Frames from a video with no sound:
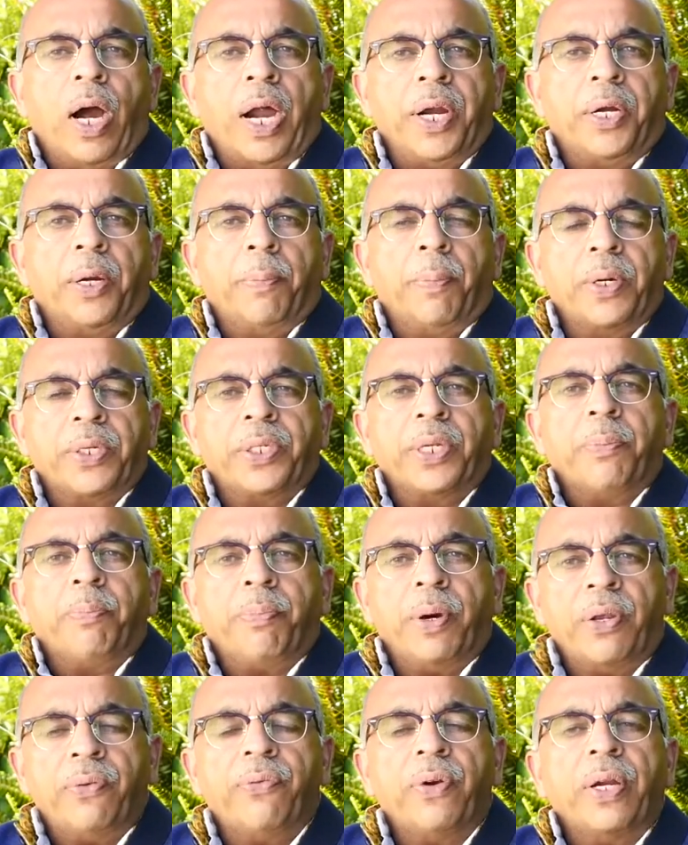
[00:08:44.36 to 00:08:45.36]

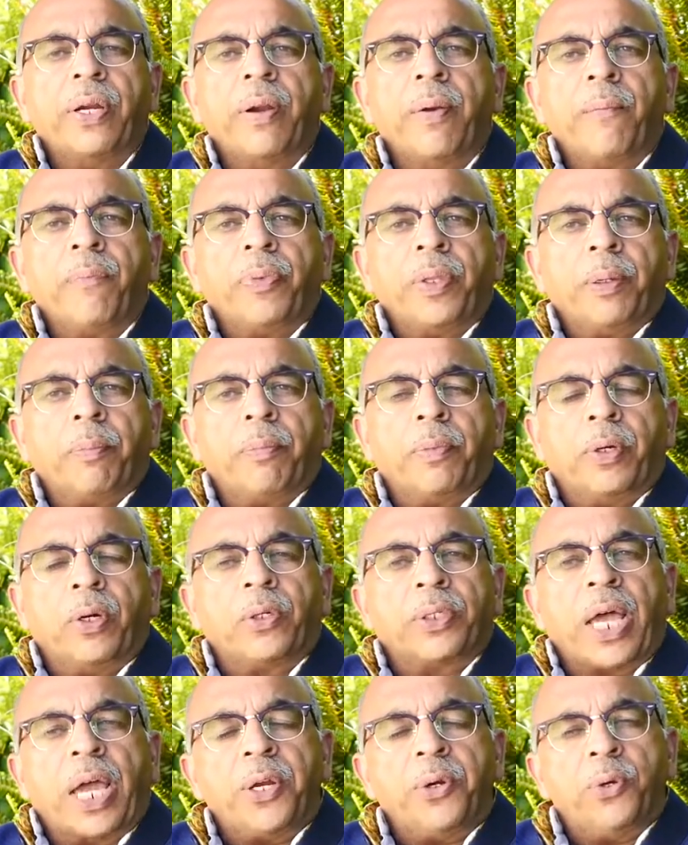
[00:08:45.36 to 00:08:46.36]
100% perfect
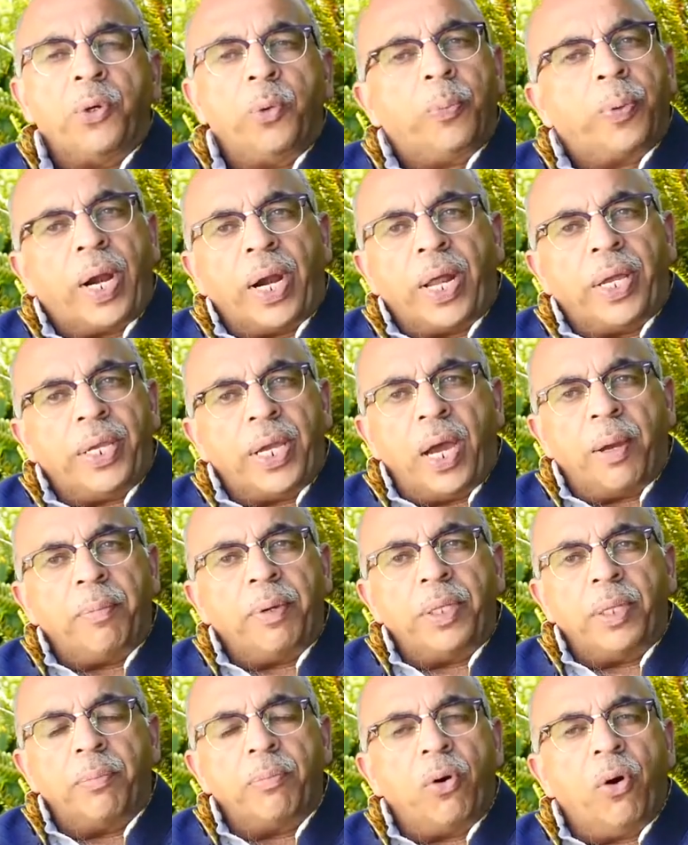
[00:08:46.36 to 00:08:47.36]
because I do
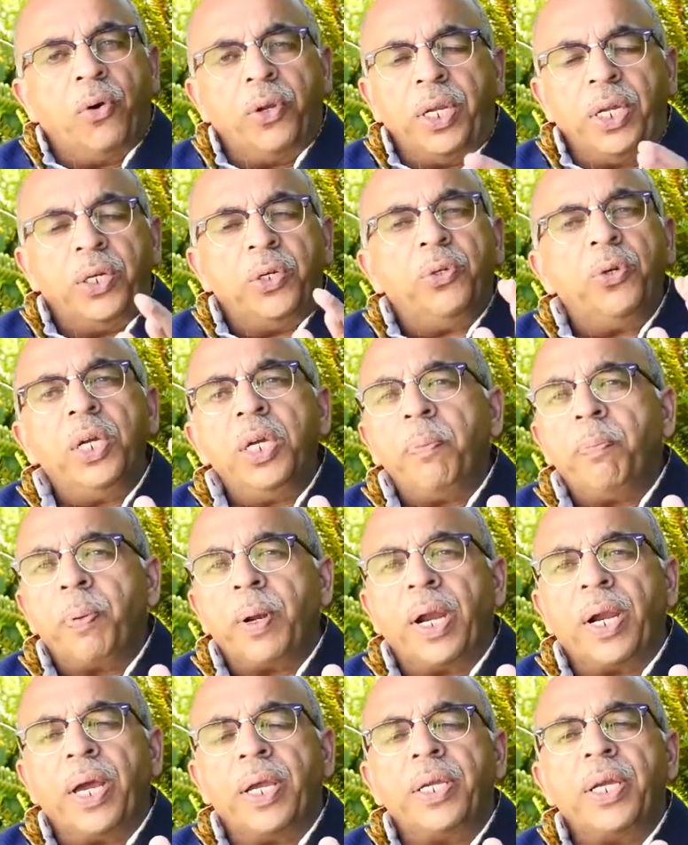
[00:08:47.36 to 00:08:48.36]
pranayama in the morning. Doing
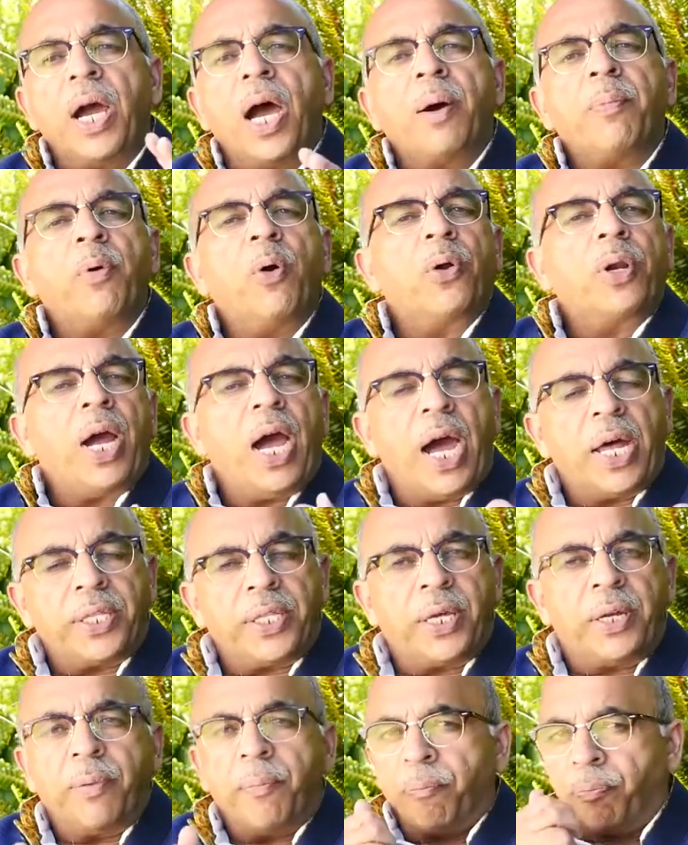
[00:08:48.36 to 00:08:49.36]
pranayama or
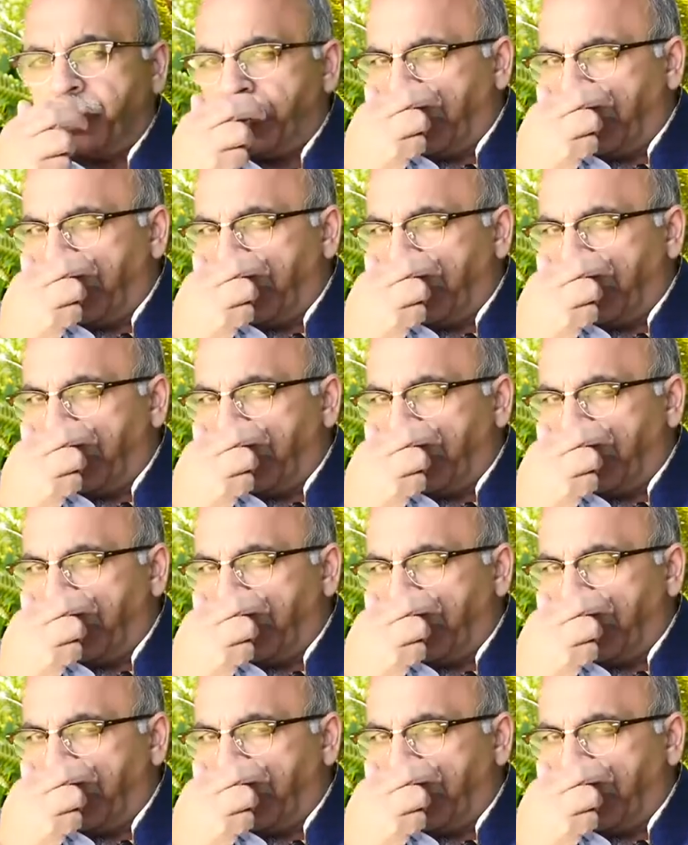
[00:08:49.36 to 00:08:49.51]
other